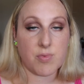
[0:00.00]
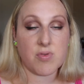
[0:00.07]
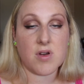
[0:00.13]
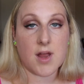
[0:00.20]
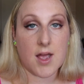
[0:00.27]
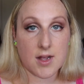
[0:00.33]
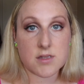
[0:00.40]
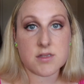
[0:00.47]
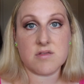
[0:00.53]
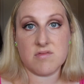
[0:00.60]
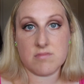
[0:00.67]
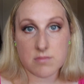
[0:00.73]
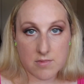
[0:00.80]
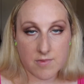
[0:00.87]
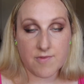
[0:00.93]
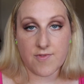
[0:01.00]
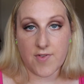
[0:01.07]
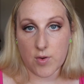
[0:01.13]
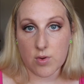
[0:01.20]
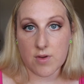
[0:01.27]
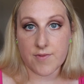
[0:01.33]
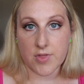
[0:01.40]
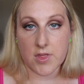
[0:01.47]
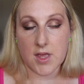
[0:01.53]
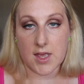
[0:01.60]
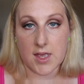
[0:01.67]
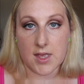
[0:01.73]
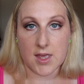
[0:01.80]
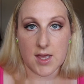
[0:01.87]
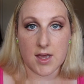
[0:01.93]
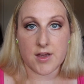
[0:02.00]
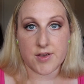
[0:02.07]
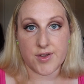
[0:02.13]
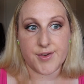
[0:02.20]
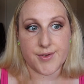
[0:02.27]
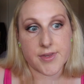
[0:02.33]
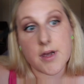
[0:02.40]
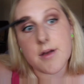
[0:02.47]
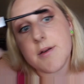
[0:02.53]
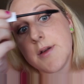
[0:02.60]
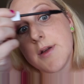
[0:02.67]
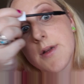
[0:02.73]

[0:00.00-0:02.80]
product, fault of the user.